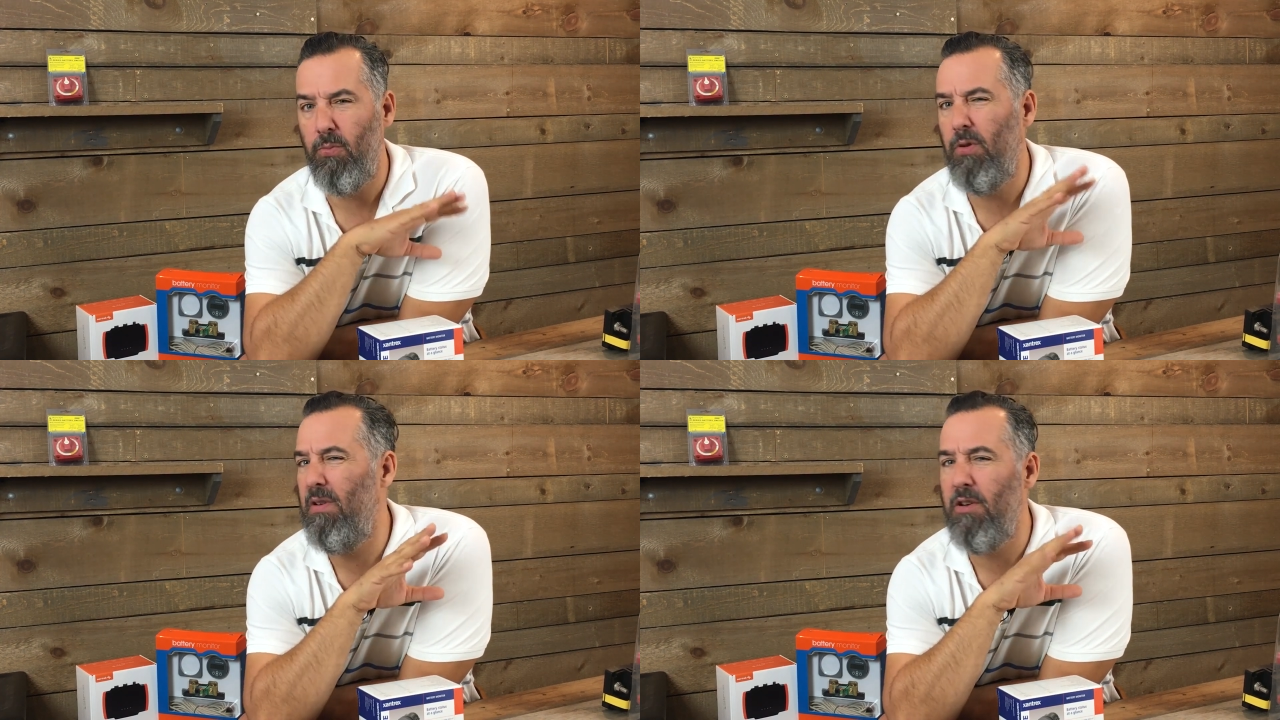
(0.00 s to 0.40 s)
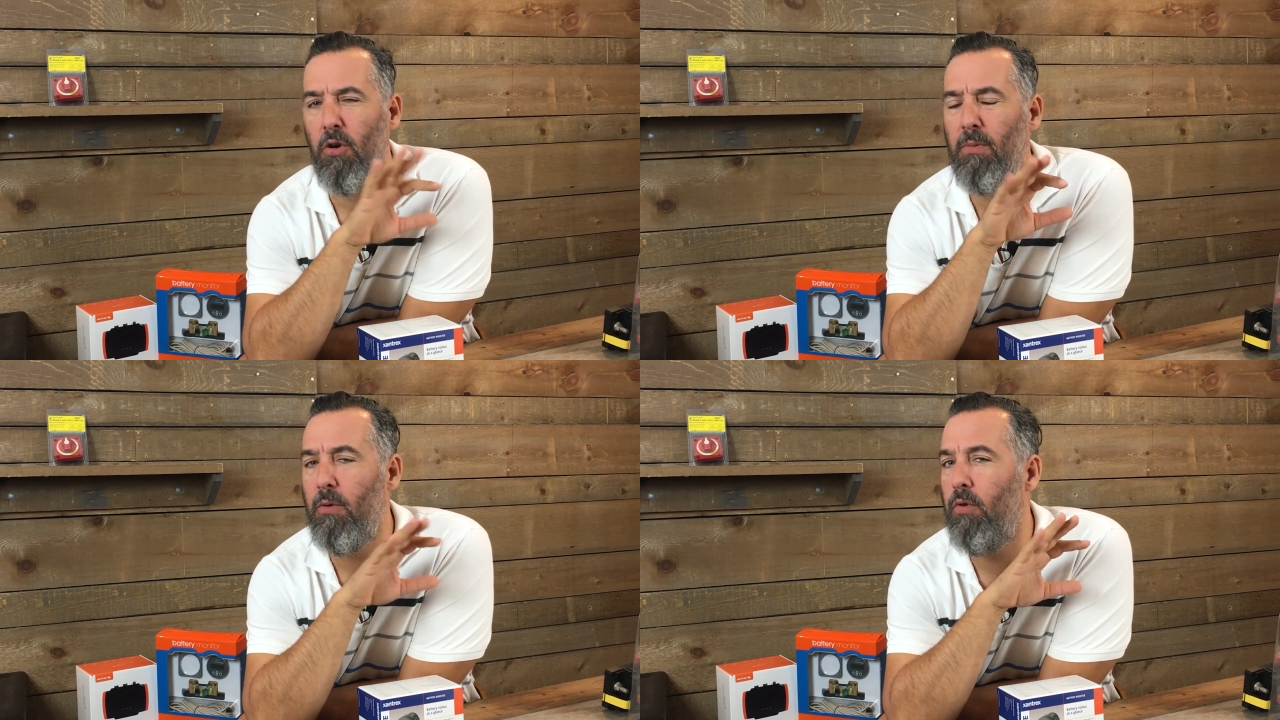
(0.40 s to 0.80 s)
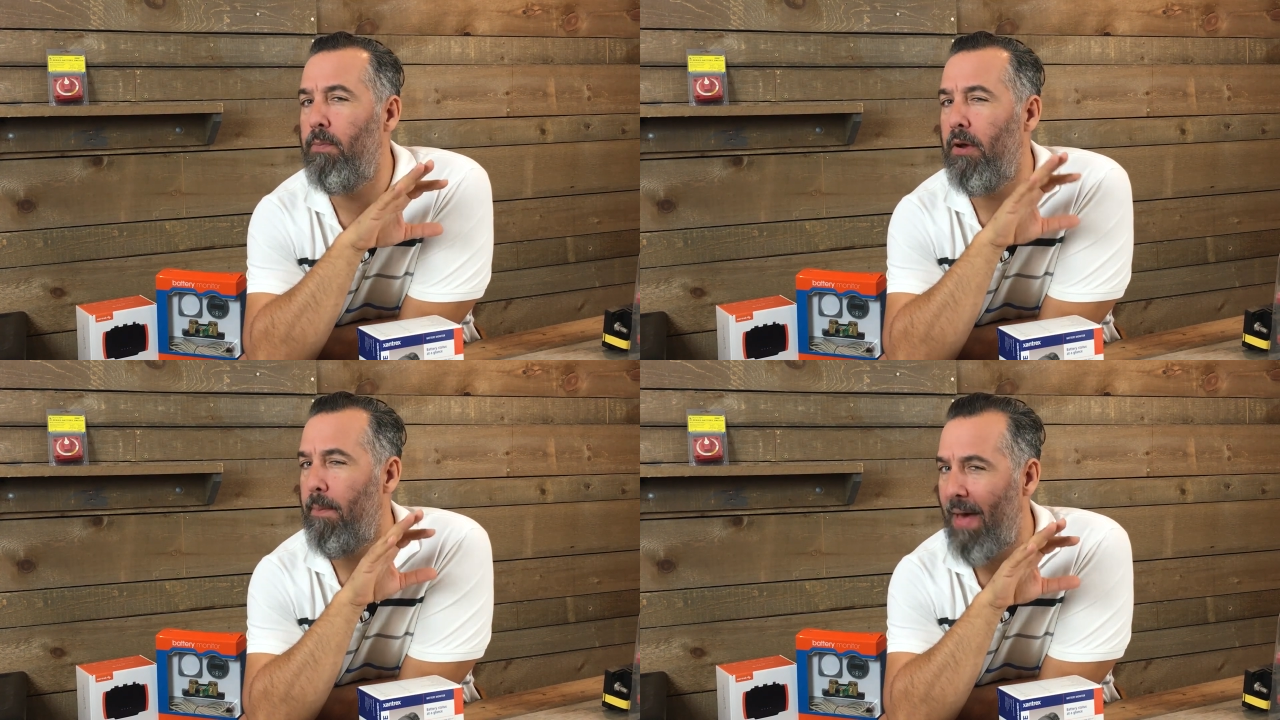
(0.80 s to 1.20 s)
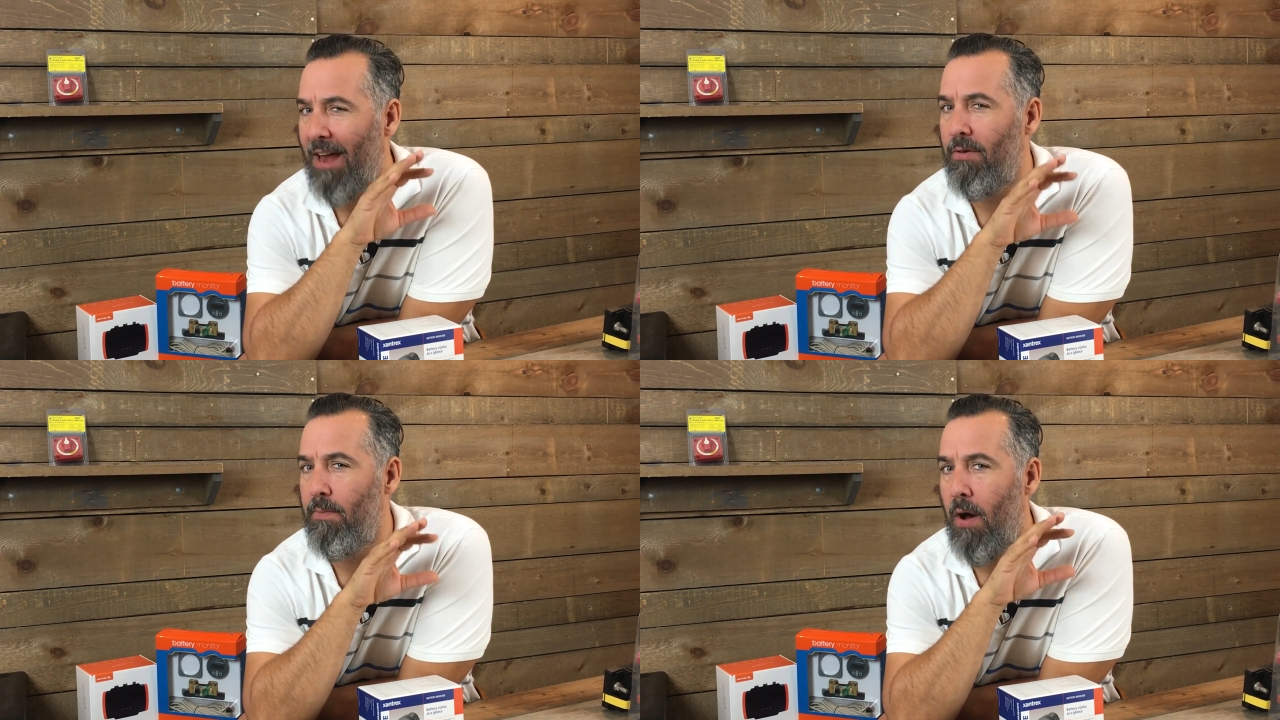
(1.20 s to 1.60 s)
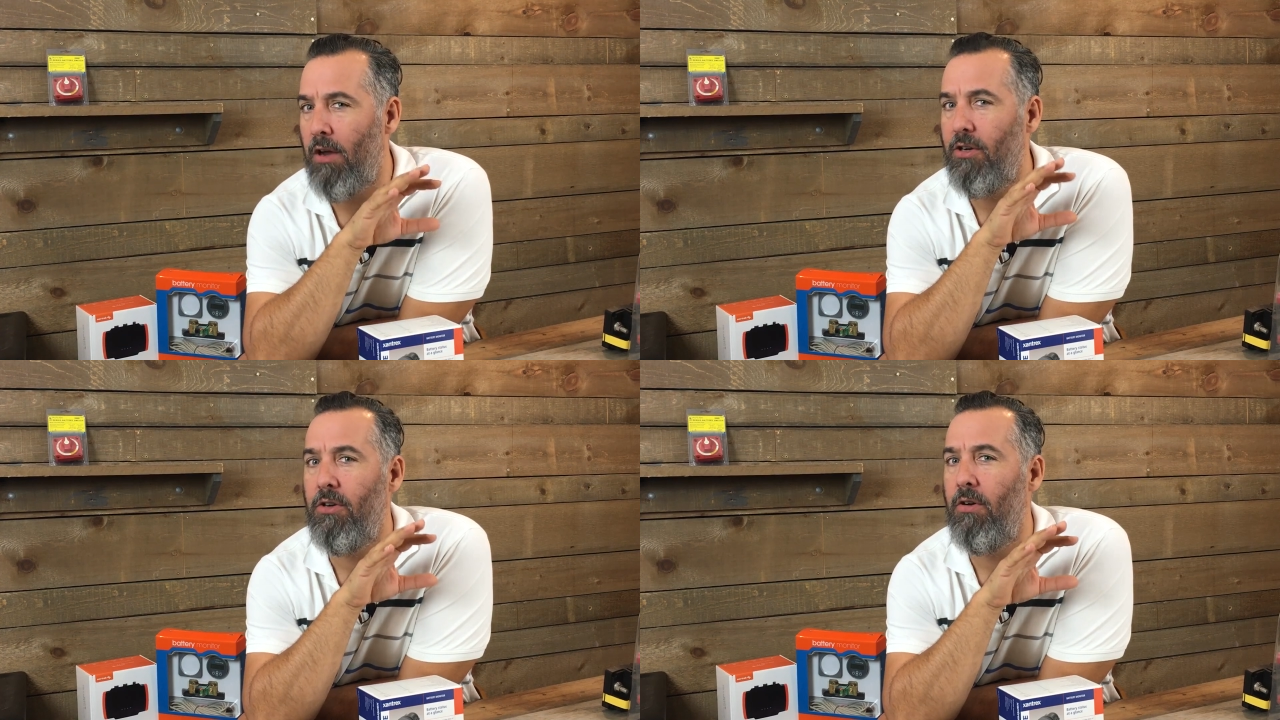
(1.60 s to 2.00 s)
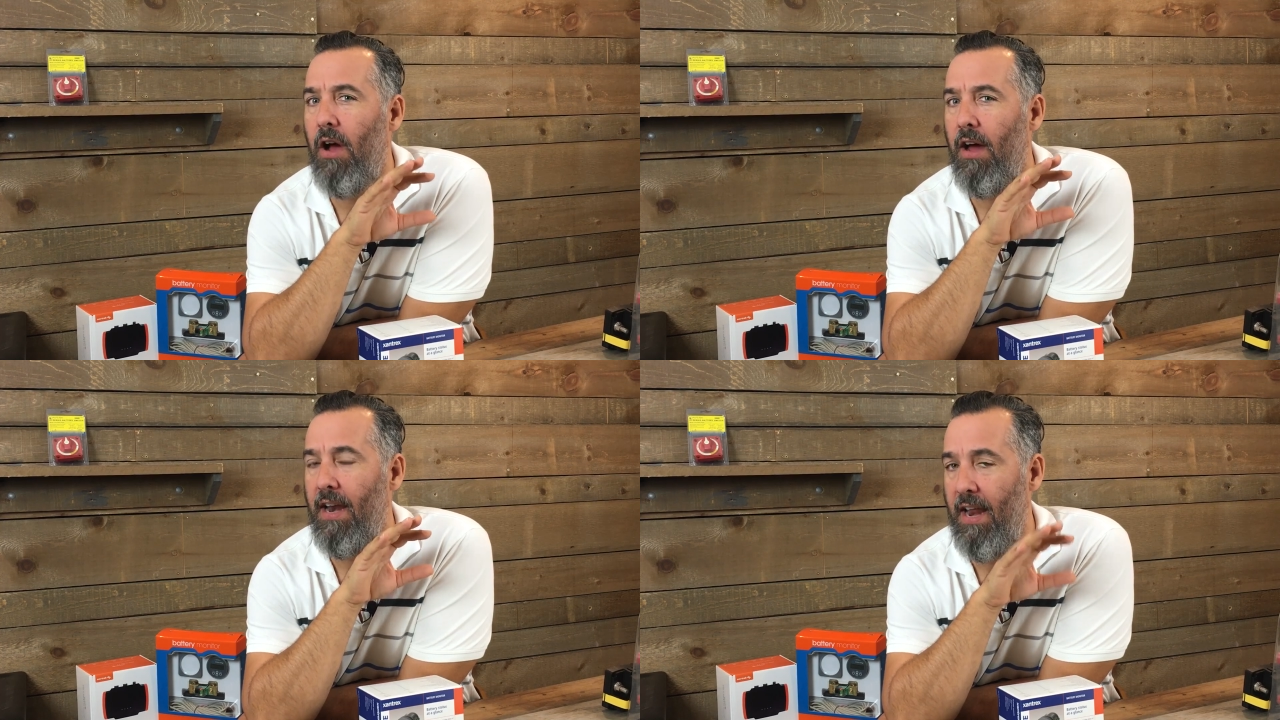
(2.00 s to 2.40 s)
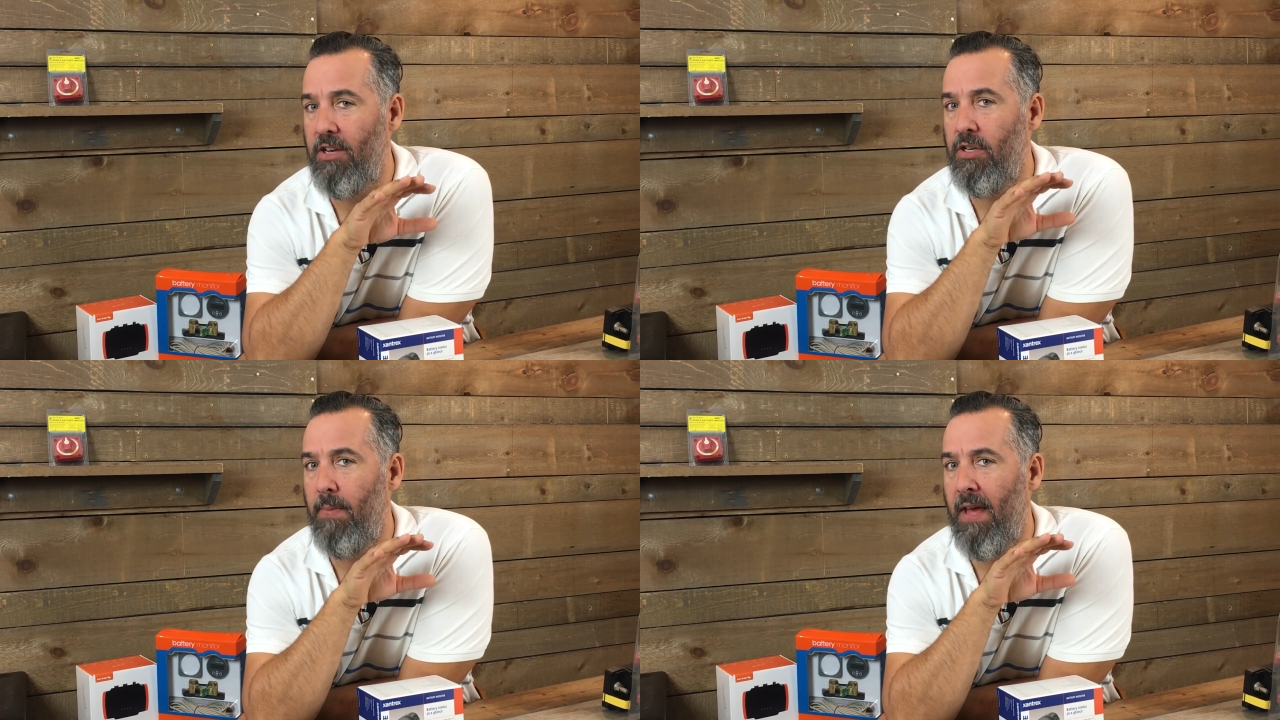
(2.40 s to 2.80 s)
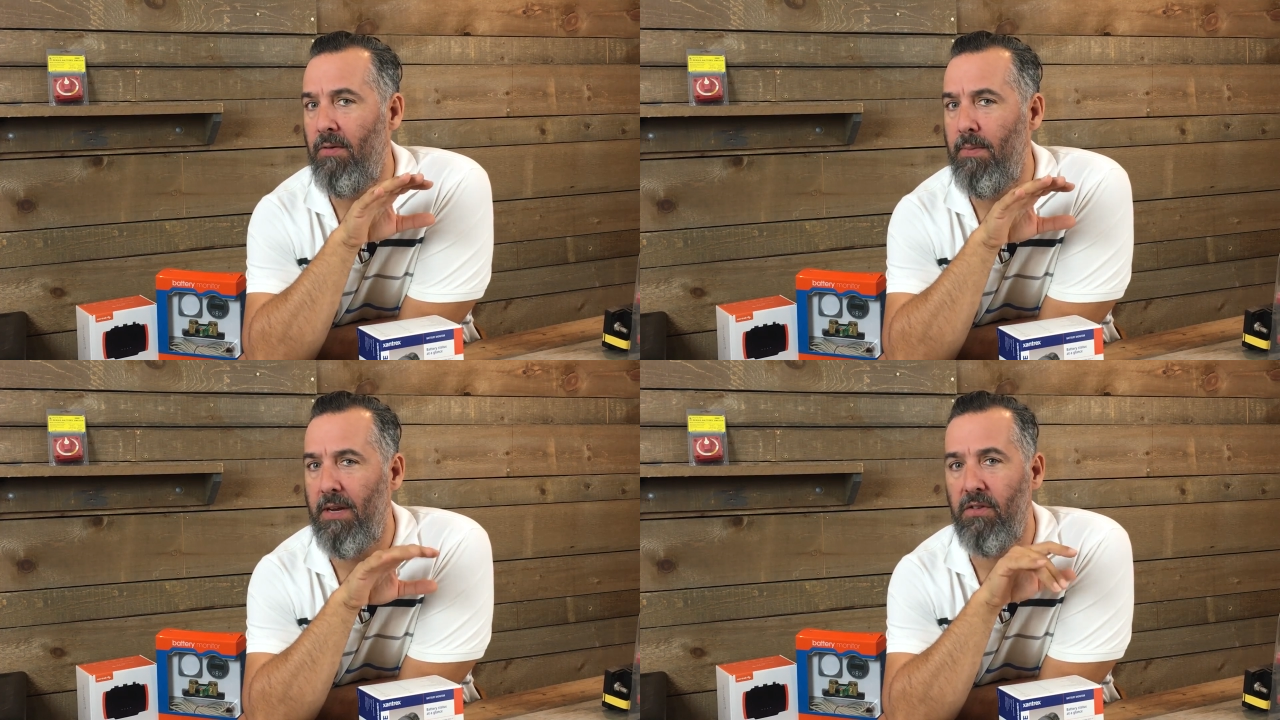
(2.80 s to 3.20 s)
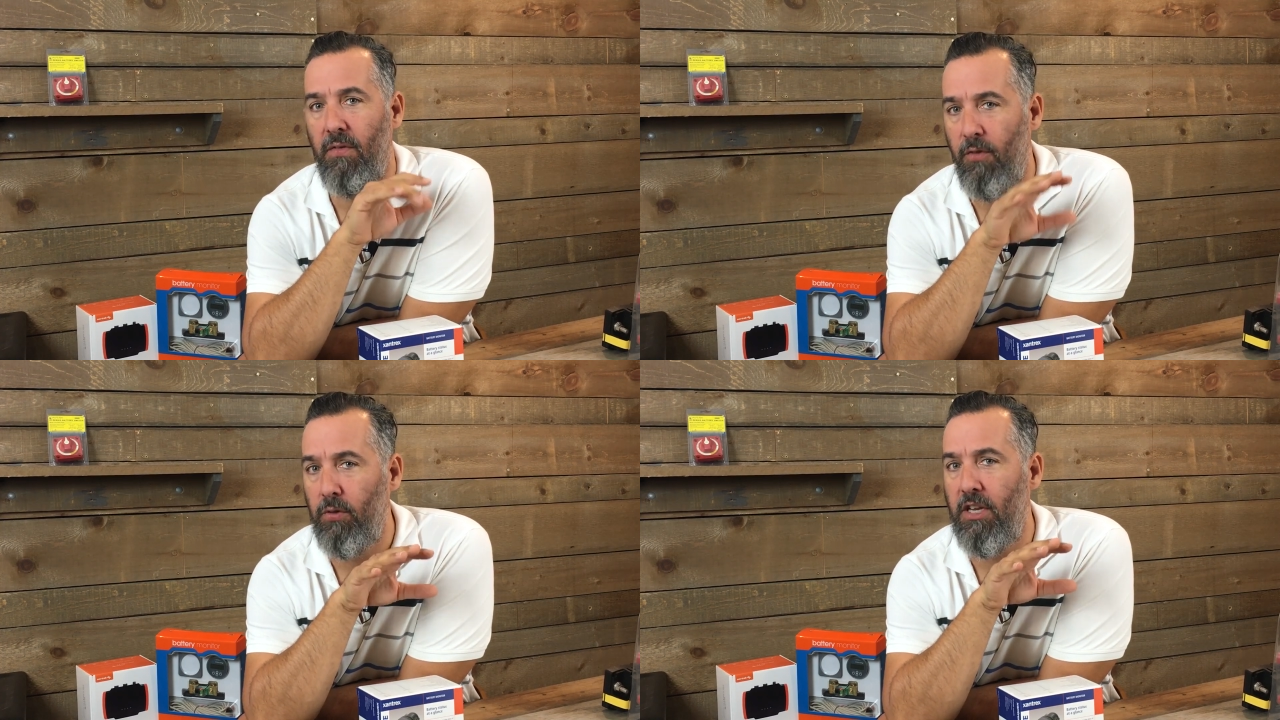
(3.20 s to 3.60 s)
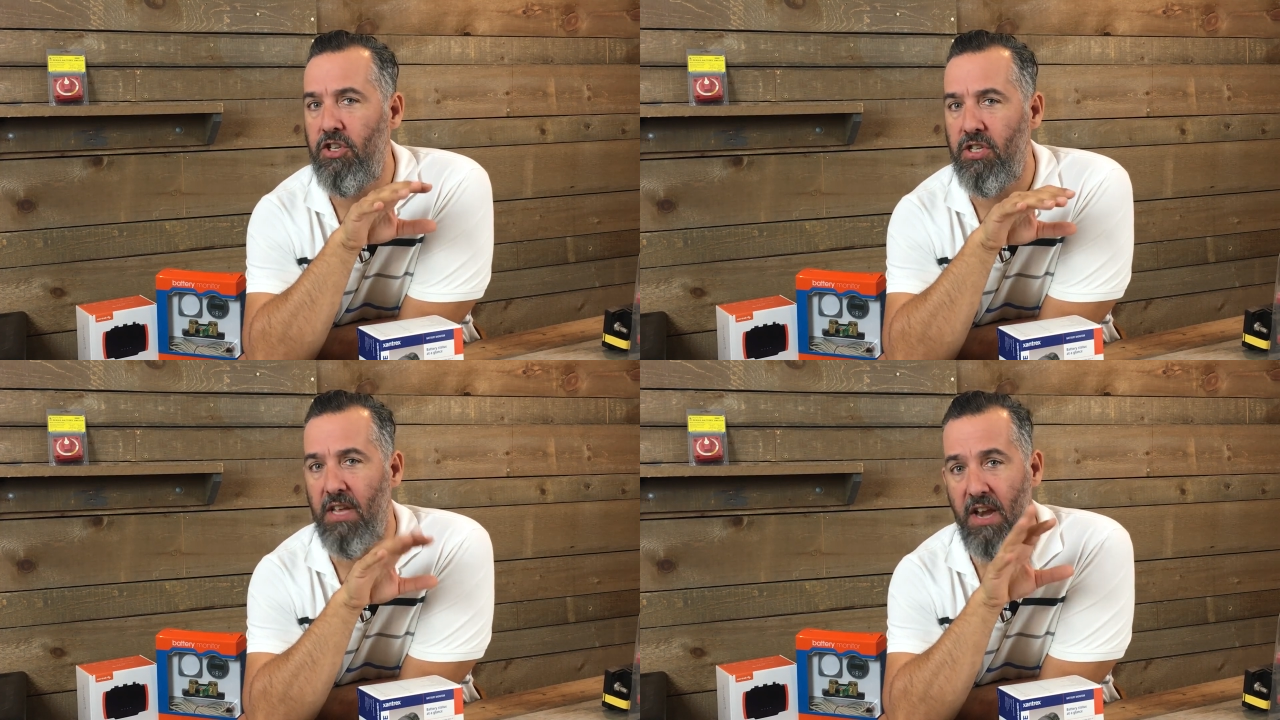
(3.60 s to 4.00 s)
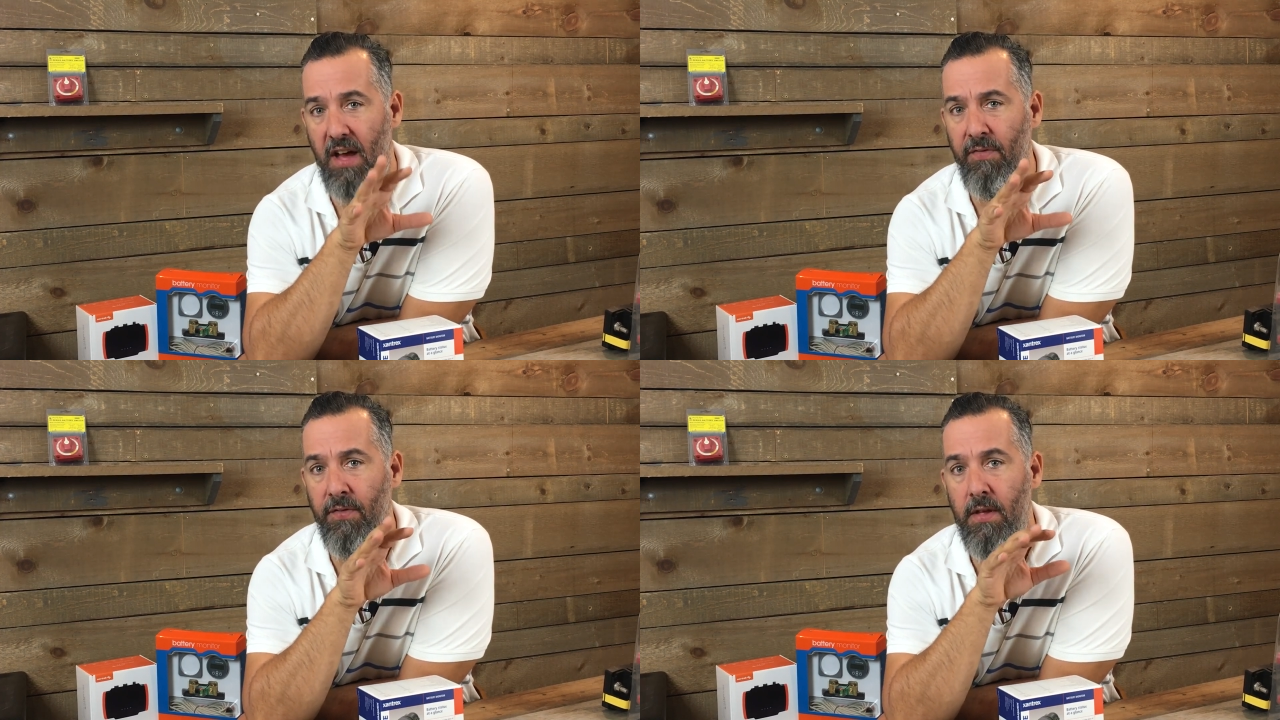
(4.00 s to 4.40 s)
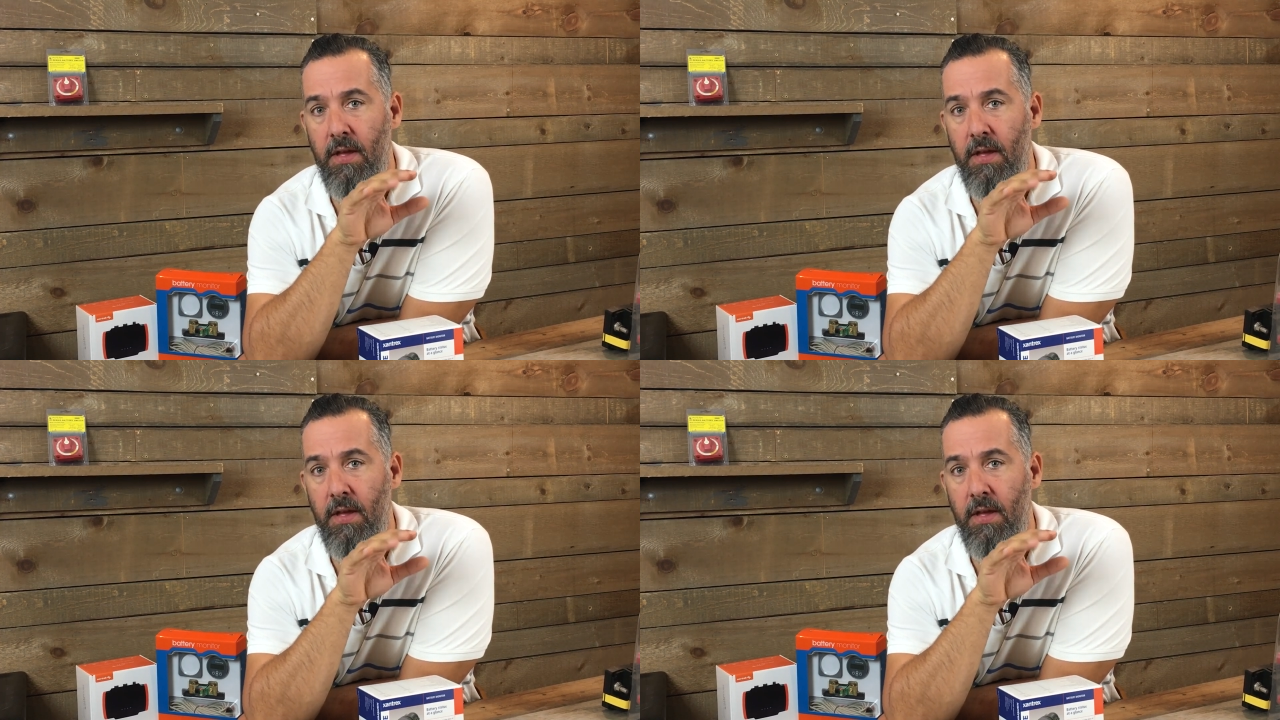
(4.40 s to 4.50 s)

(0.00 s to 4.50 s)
We normally wouldn't put a battery monitor on an engine battery because the voltage is enough.